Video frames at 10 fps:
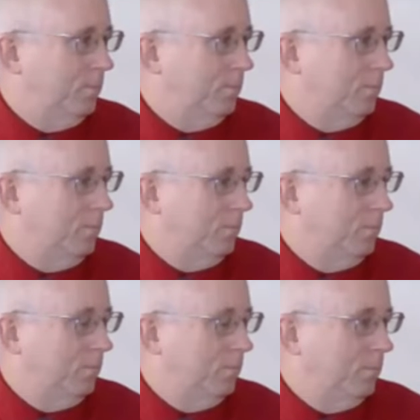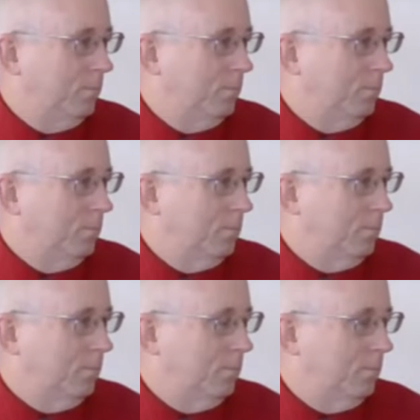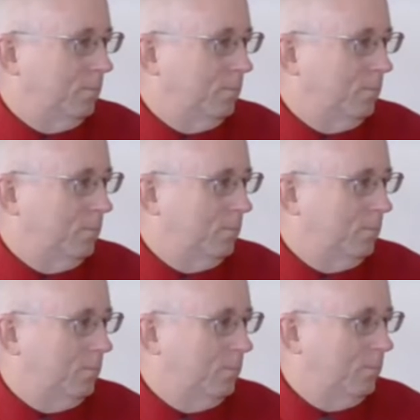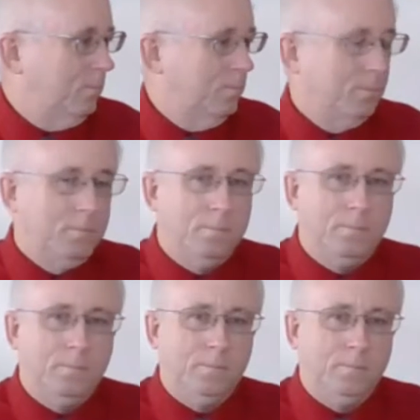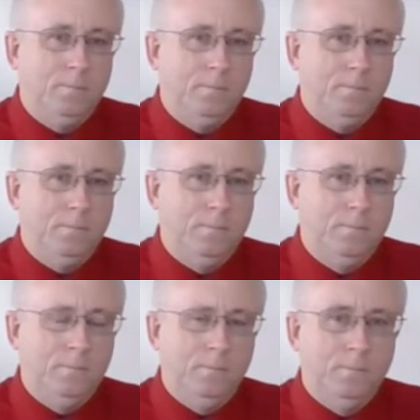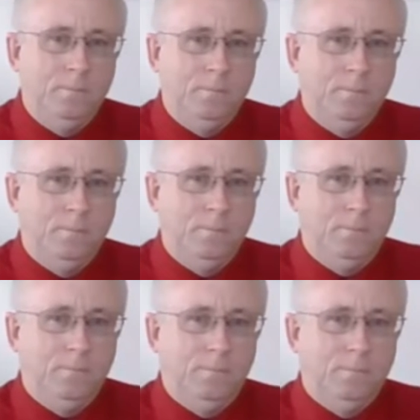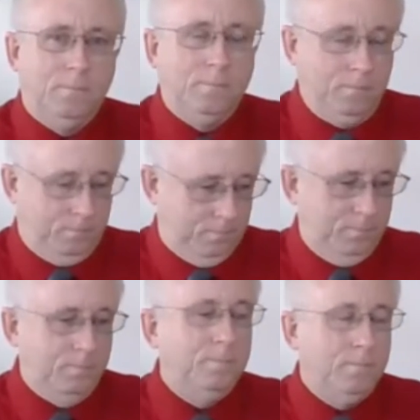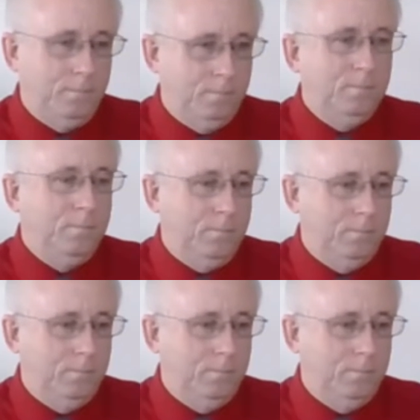No words are spoken by the person on screen.